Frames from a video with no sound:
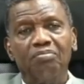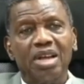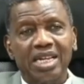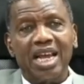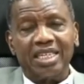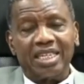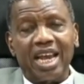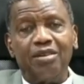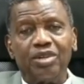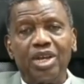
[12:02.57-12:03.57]
And many a
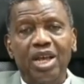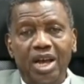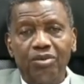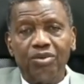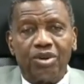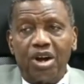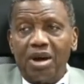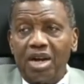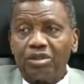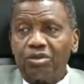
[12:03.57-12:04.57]
times, I will
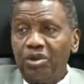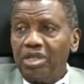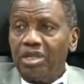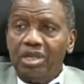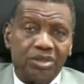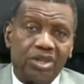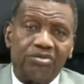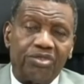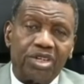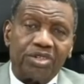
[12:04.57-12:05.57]
come out with
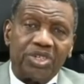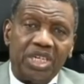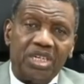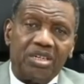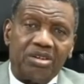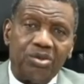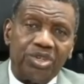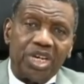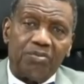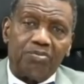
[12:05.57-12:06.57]
some 14
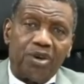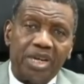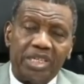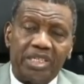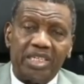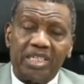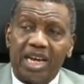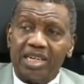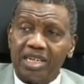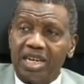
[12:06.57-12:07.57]
crucial points that
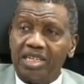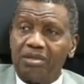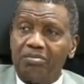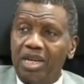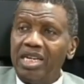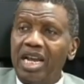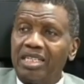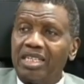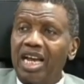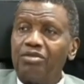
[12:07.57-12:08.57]
he had raised, many
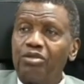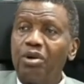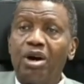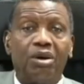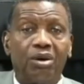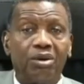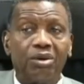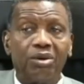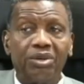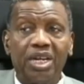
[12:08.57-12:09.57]
a times more
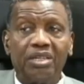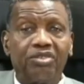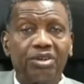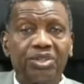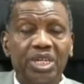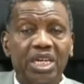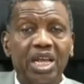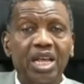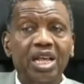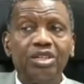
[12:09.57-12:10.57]
than
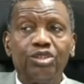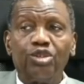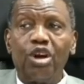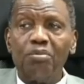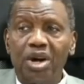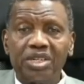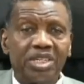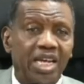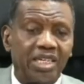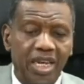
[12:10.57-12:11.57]
14, so
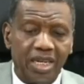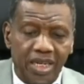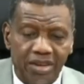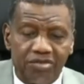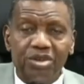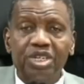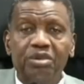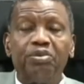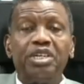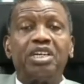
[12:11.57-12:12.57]
much that even
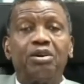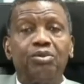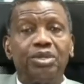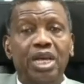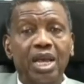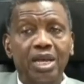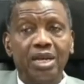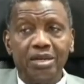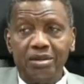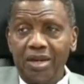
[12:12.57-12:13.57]
the preacher will say,
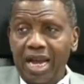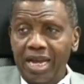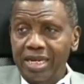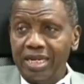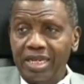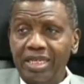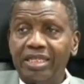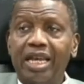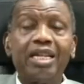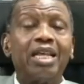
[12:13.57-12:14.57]
I
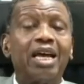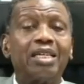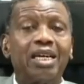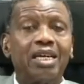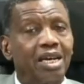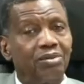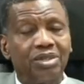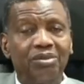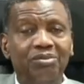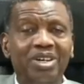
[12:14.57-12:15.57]
didn't say that, and I
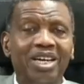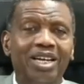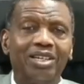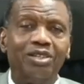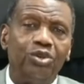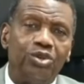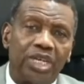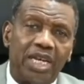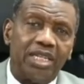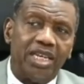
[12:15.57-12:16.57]
would say, well, you
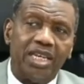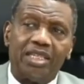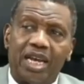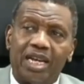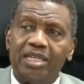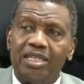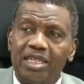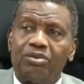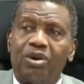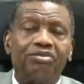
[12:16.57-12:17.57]
said this, and
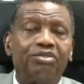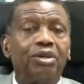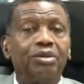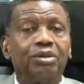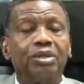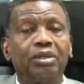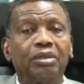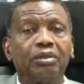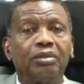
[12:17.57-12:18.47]
this one followed.